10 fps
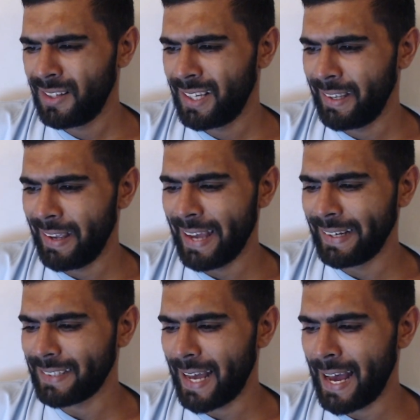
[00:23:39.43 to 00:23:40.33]
Yeah,
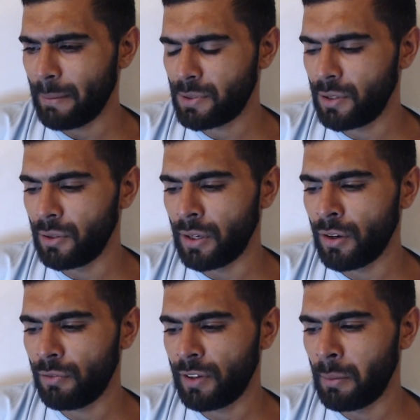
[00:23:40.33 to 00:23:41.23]
there's absolutely
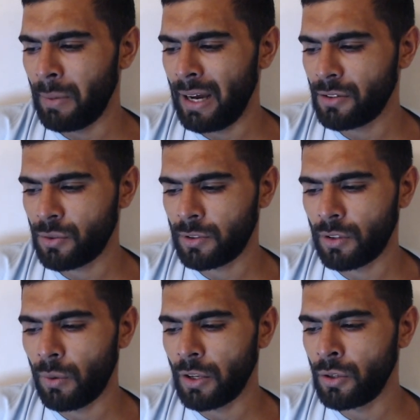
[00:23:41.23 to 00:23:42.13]
nothing about, so I don't
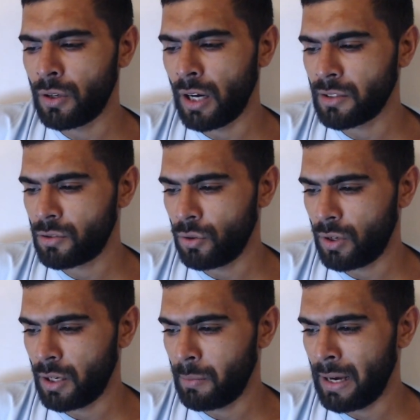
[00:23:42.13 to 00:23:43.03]
know what you guys are
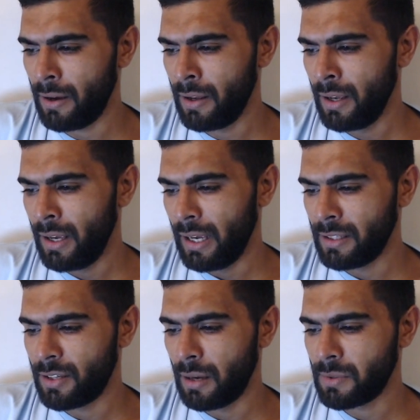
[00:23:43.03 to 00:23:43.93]
talking about in
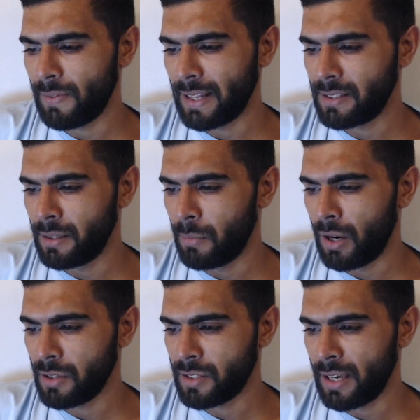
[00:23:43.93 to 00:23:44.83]
terms of Anthony
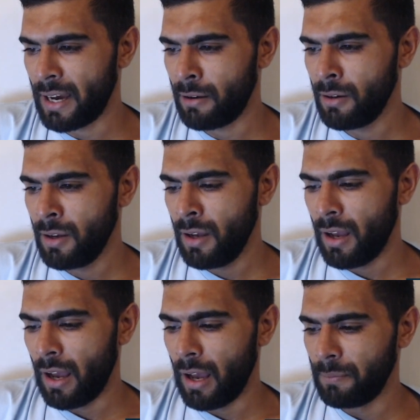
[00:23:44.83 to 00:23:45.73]
Martial
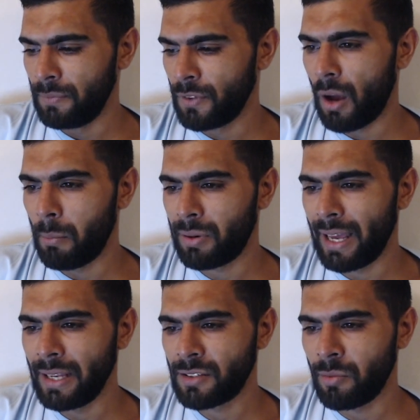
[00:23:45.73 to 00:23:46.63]
not
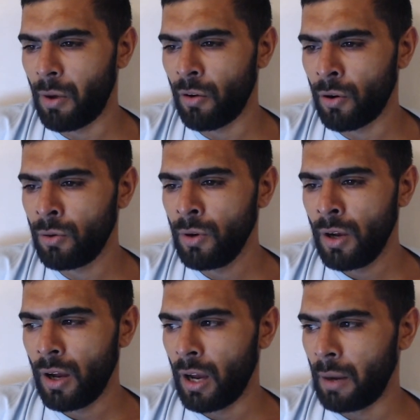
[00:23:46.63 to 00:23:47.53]
playing tomorrow.
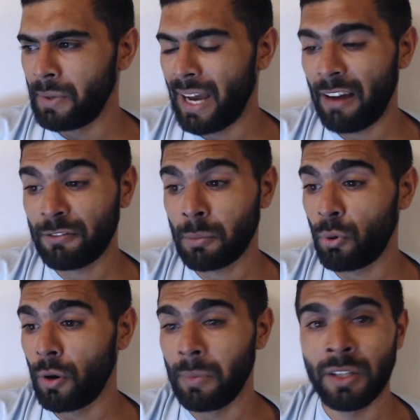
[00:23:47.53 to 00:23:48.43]
You have to
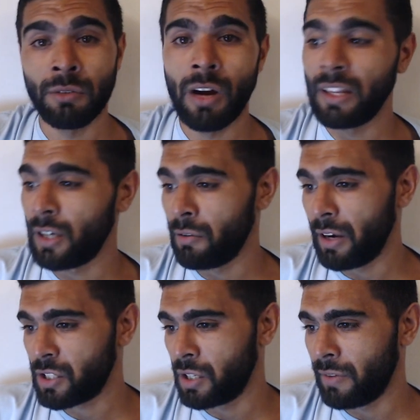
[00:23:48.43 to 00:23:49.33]
point me in the right
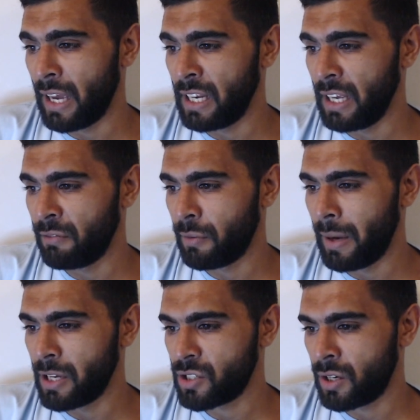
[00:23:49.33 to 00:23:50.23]
direction of any
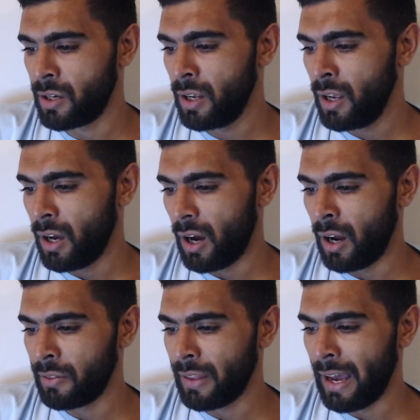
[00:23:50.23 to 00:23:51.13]
information
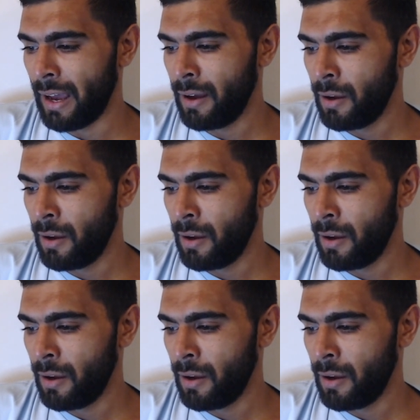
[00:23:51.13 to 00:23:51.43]
on that.